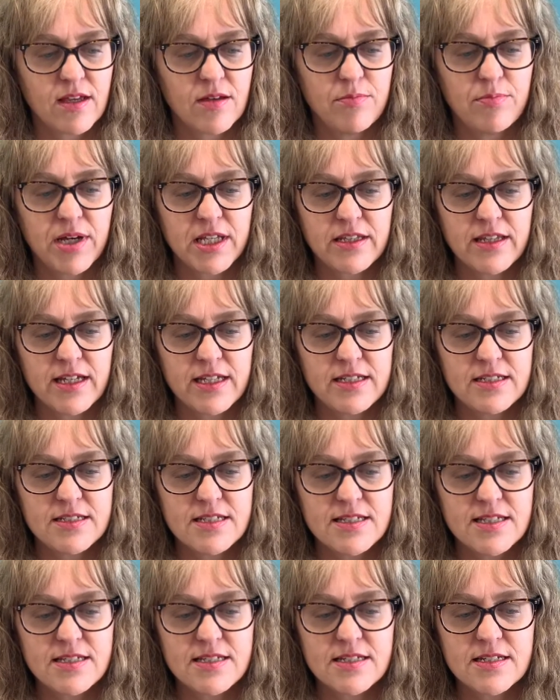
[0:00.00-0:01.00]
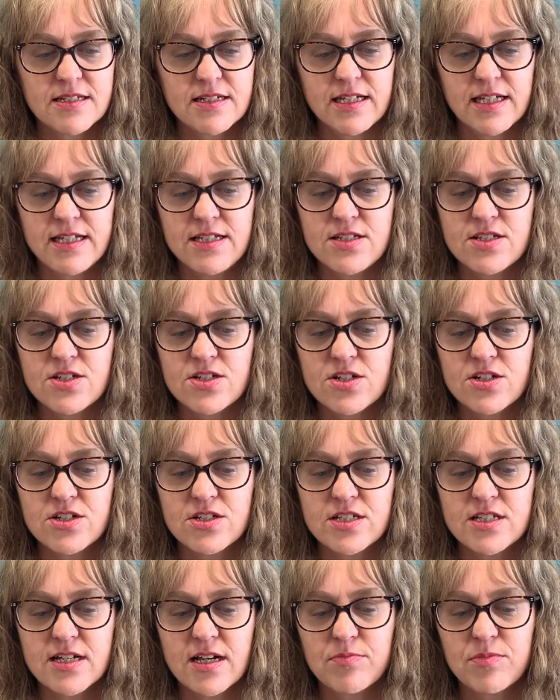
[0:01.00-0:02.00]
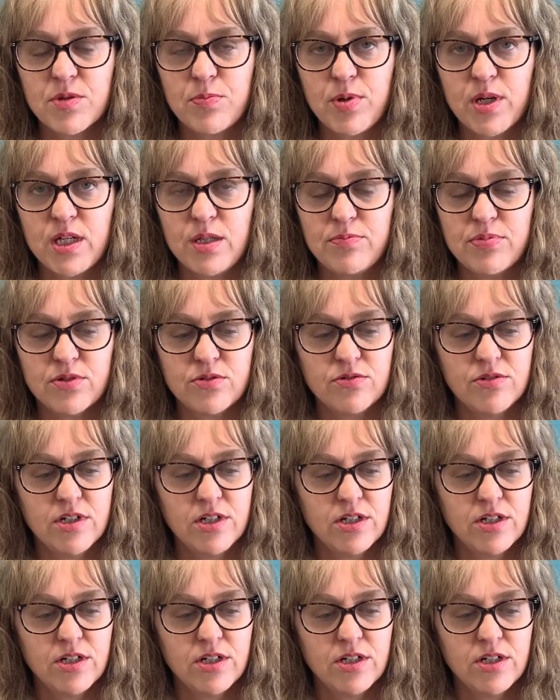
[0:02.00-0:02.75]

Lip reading: But they insisted, "He stirs up the people